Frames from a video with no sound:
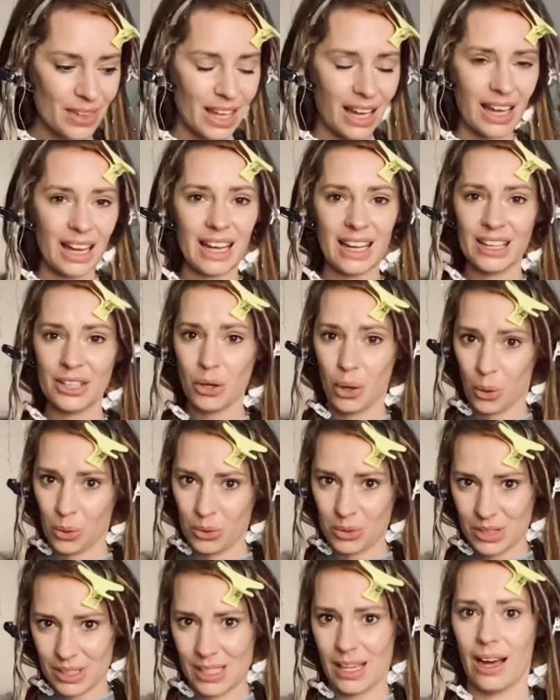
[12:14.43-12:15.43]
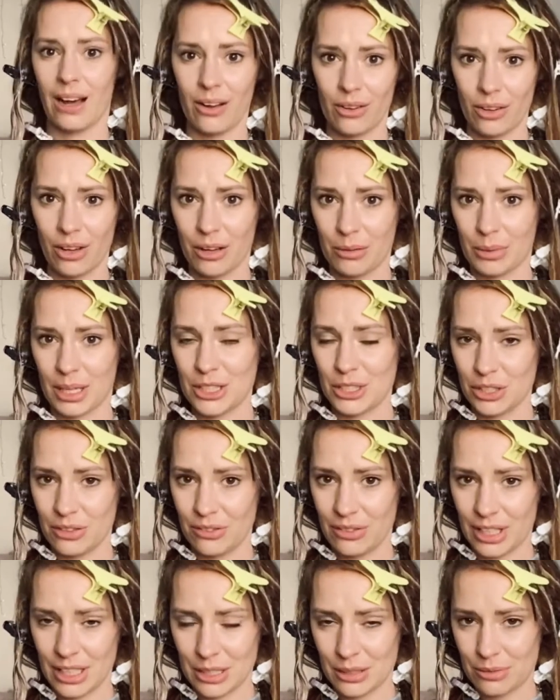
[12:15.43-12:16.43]
an old towel on my
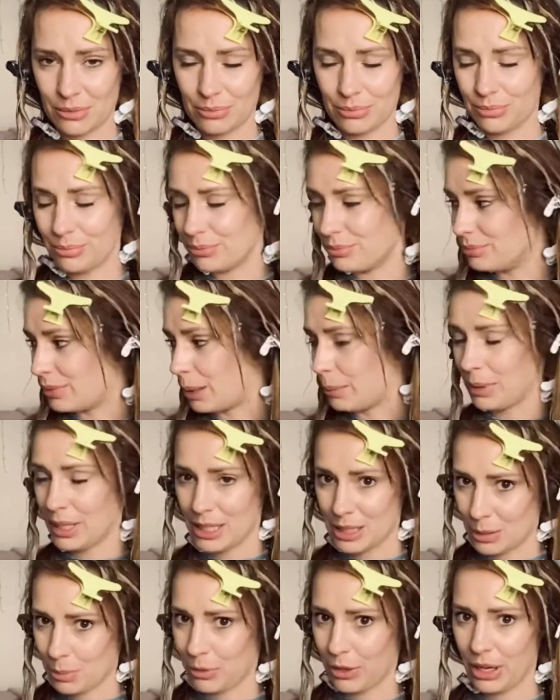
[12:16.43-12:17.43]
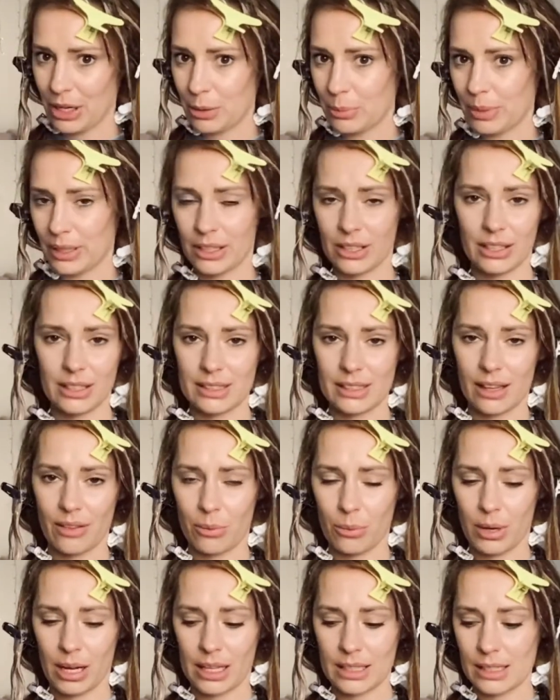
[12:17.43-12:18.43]
bedspread, because
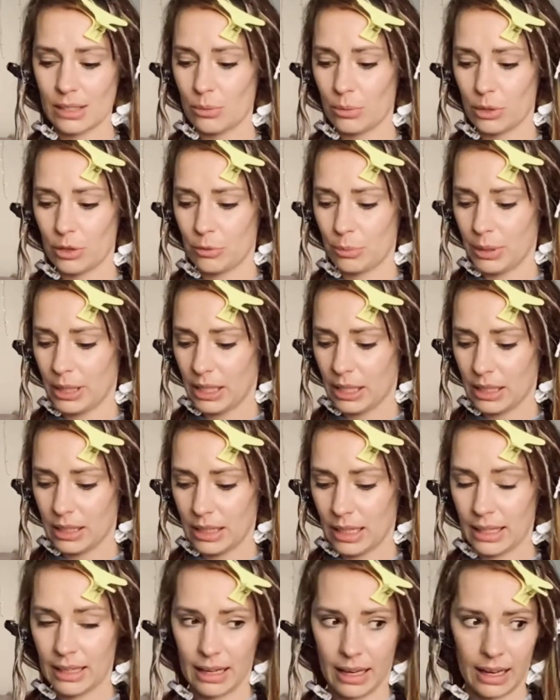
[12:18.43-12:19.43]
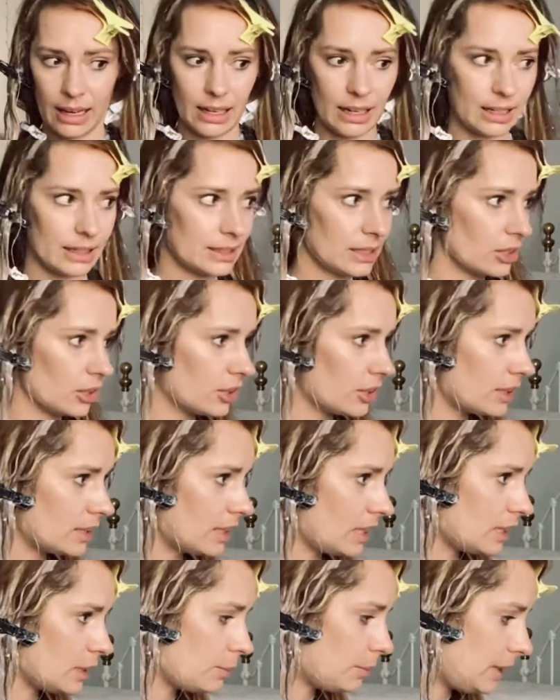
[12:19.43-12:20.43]
otherwise it would have been annihilated, because there's
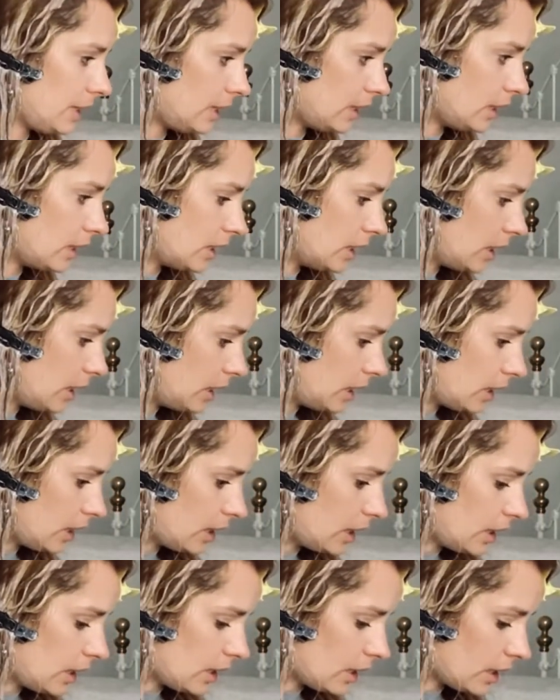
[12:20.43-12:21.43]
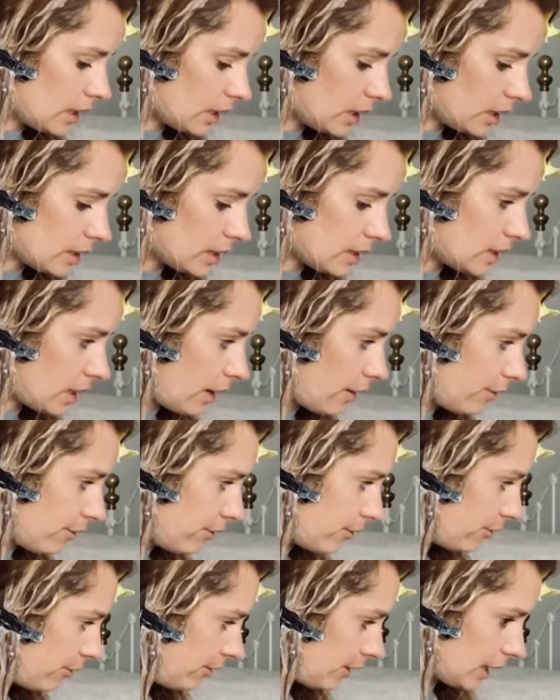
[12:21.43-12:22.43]
been stuff
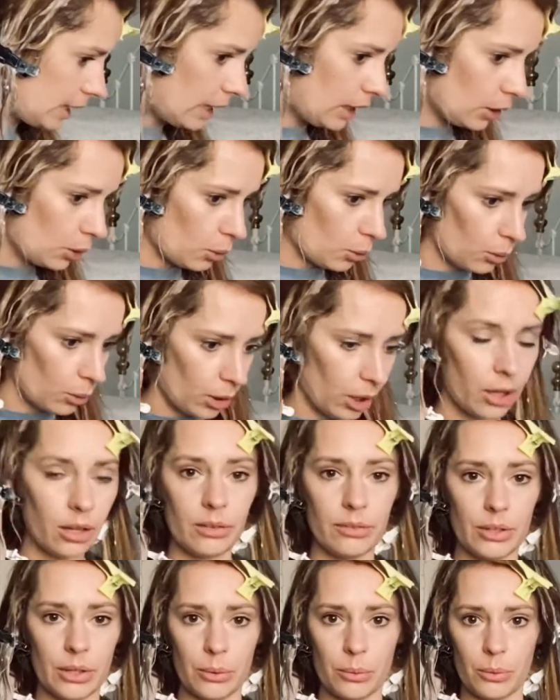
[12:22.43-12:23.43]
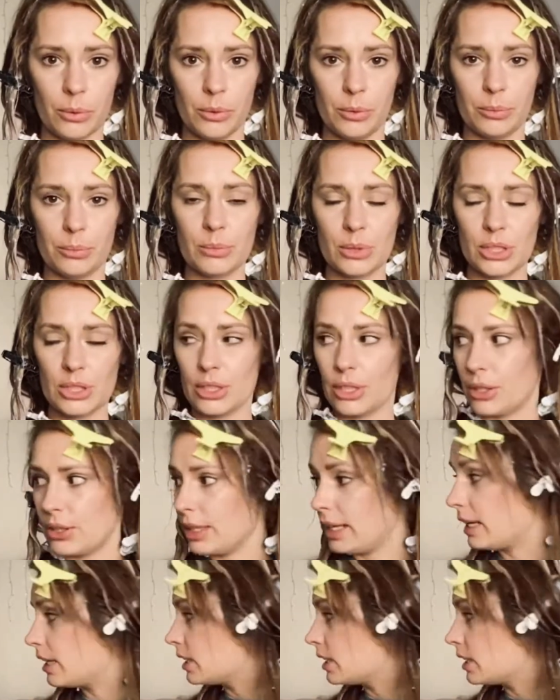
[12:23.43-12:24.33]
flicking all over the room. So that is